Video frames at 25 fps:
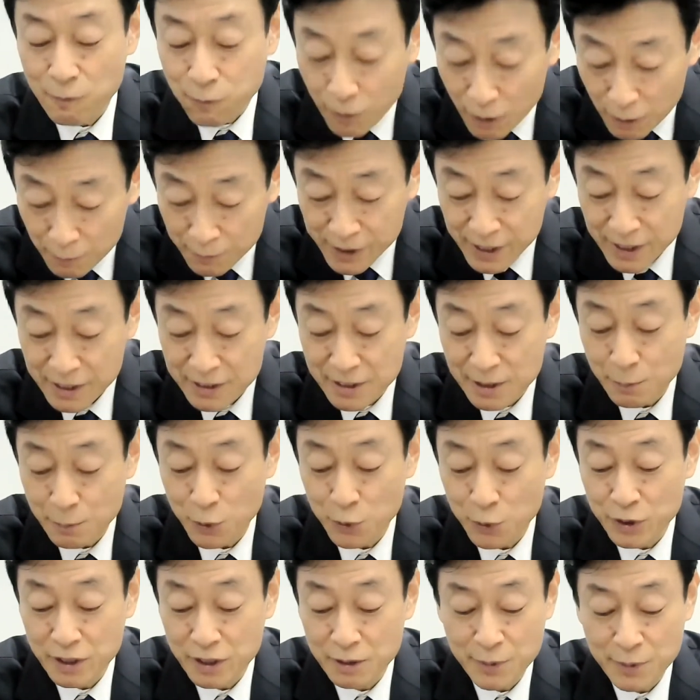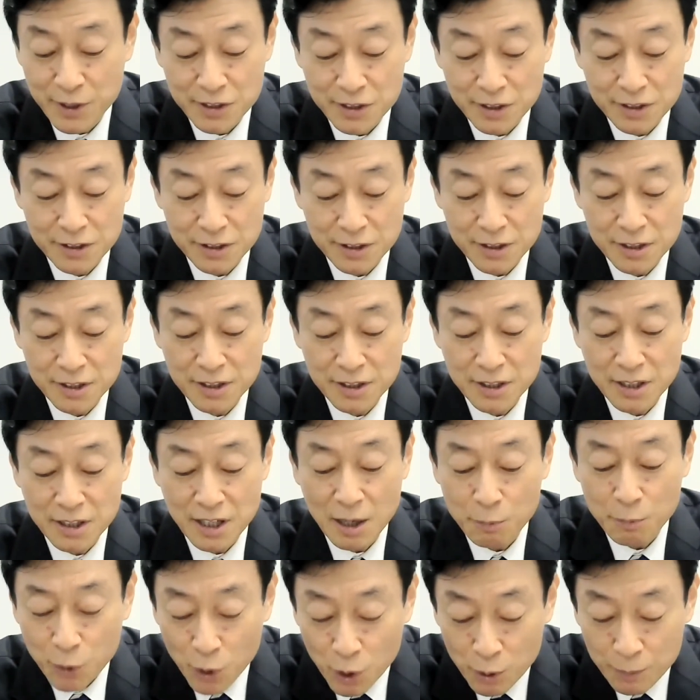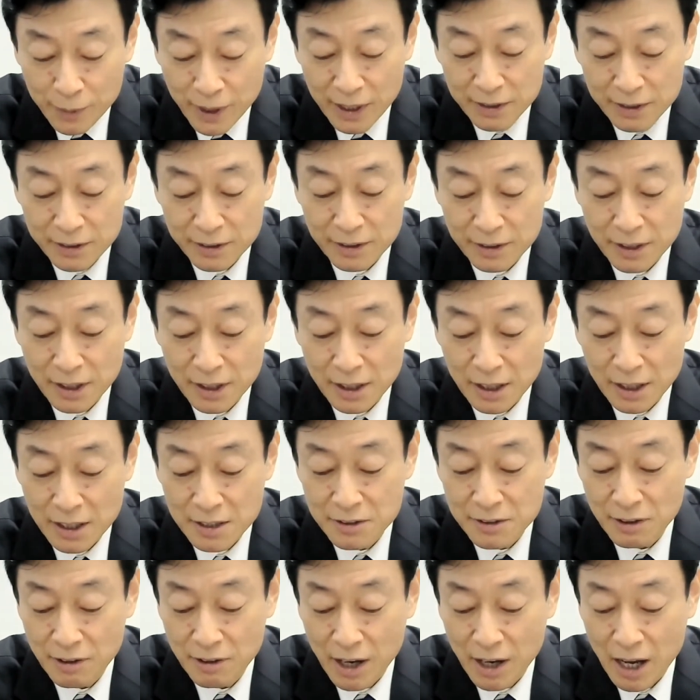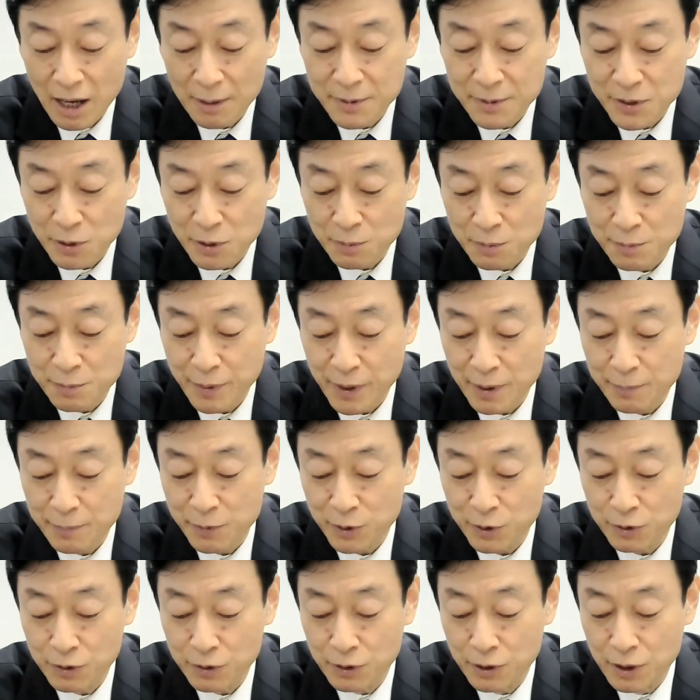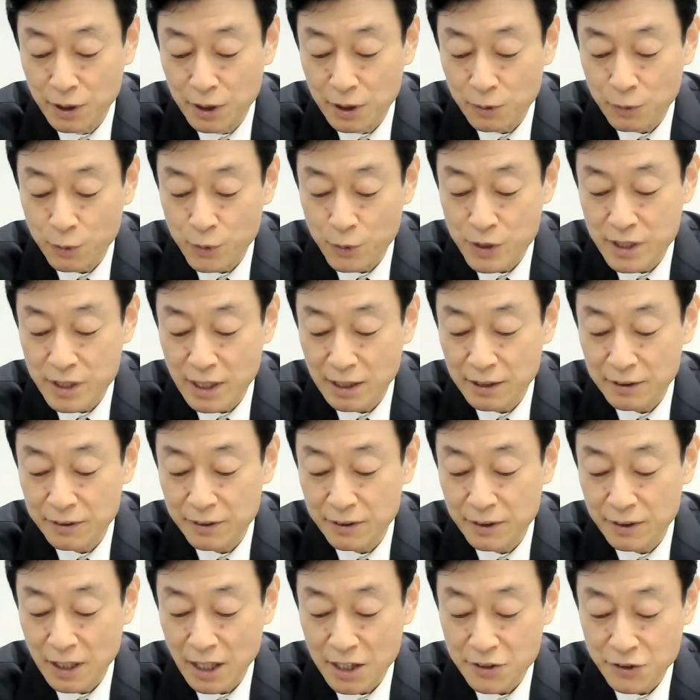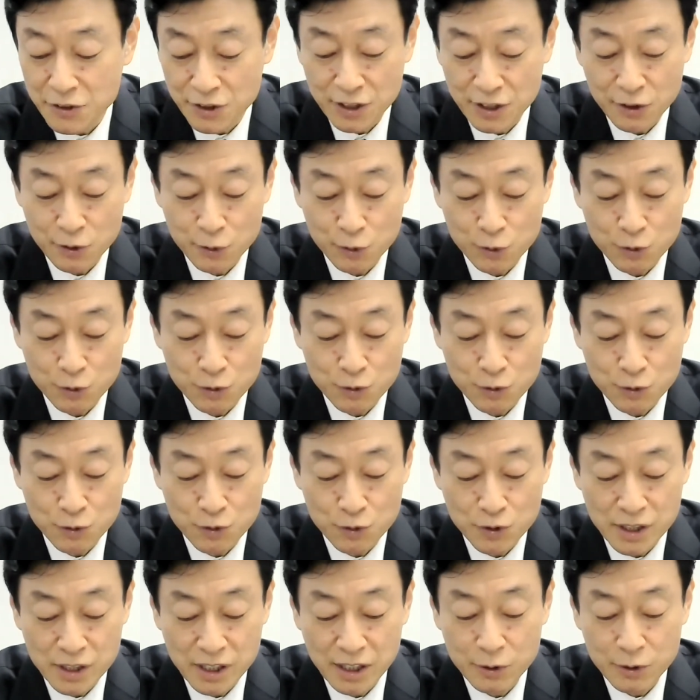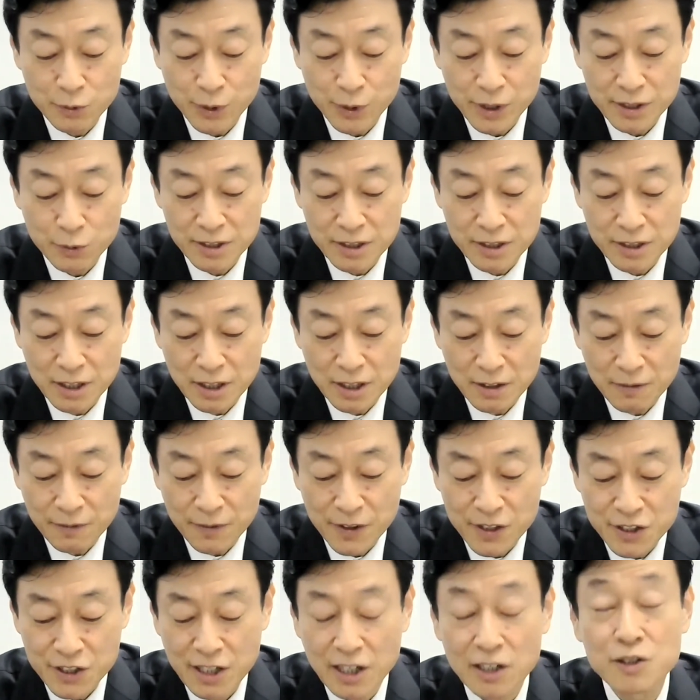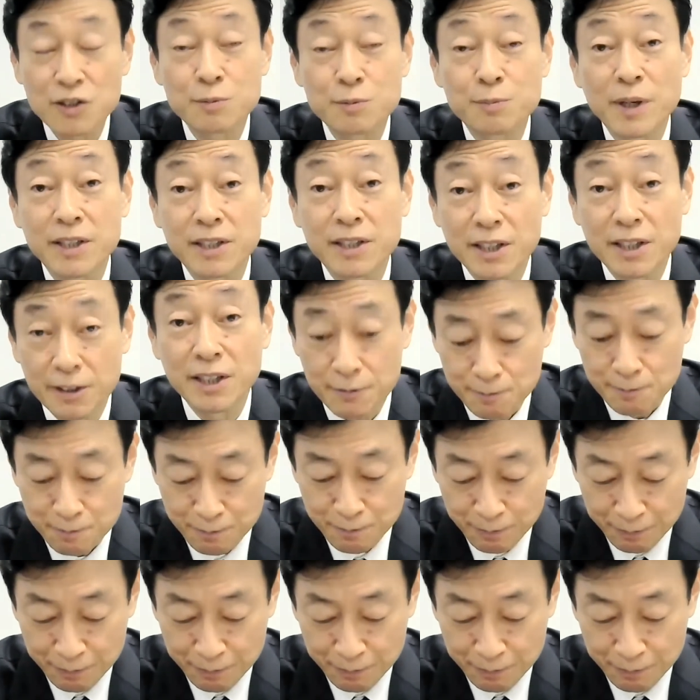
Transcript: firmly supporting businesses, employment, and the lives of people without hesitating to increase fiscal spending.